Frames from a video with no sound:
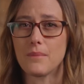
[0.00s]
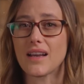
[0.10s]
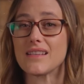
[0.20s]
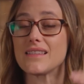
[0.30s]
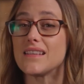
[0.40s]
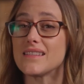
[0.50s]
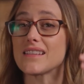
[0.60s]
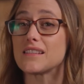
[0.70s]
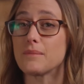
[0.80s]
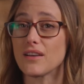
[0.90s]
because this
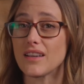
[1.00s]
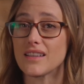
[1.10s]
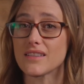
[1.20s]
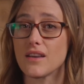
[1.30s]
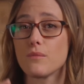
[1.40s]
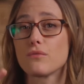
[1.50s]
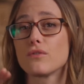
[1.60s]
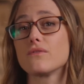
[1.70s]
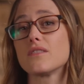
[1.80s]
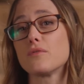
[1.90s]
experience
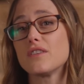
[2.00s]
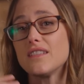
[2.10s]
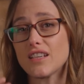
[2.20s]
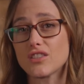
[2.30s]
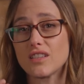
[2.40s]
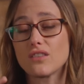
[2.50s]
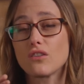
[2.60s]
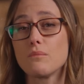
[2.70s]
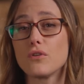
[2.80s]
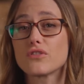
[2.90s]
proves the prediction or
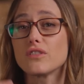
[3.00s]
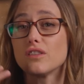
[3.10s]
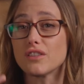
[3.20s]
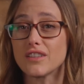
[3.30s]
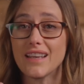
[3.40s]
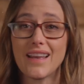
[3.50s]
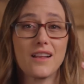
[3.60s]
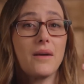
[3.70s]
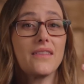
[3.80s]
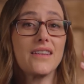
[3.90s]
emotional learning
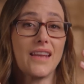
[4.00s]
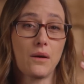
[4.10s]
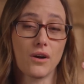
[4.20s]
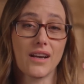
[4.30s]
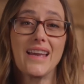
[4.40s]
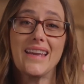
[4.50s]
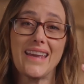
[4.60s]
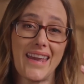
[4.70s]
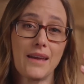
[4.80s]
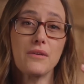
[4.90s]
held by the network
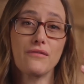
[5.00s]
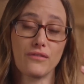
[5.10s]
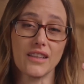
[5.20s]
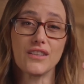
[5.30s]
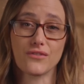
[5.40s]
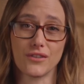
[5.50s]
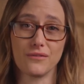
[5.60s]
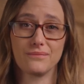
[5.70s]
can't be fully true.